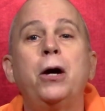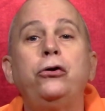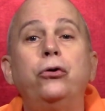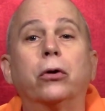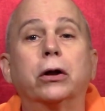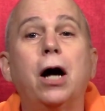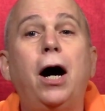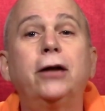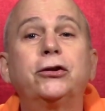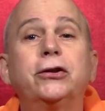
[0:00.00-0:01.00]
your
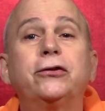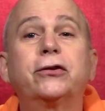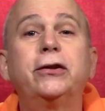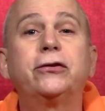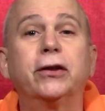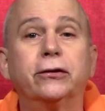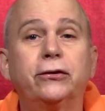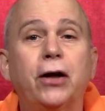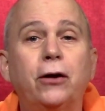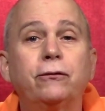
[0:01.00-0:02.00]
consciousness
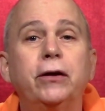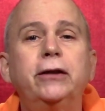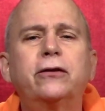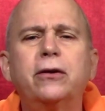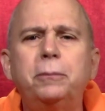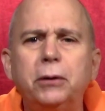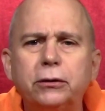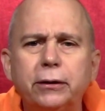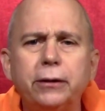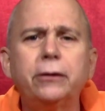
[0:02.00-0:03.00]
itself is the
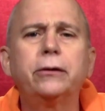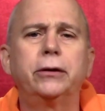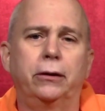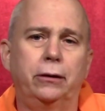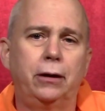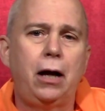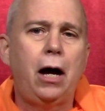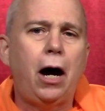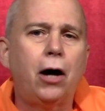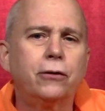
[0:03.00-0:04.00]
material
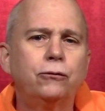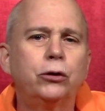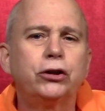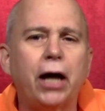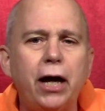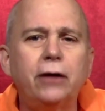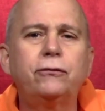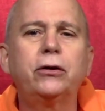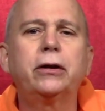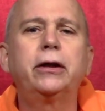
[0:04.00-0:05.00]
out of which
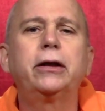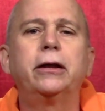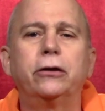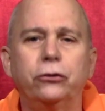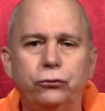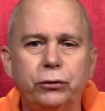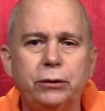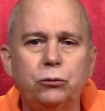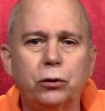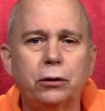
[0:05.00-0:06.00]
everything in the
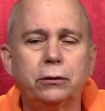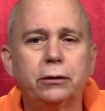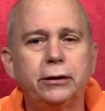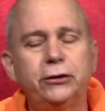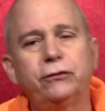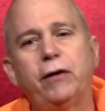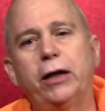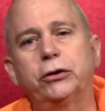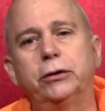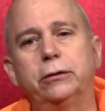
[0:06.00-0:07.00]
dream world is
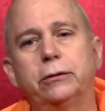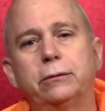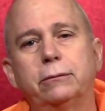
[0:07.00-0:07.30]
fashioned.